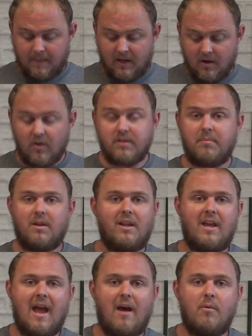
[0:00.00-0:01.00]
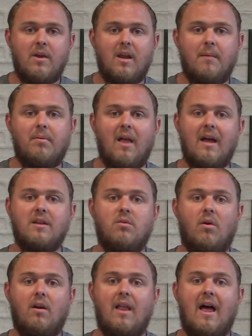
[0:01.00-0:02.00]
and ultimately how we can apply it
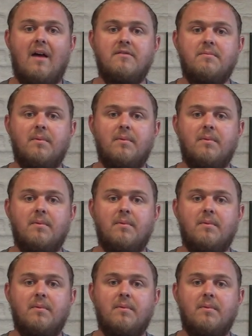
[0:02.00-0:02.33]
to our lives.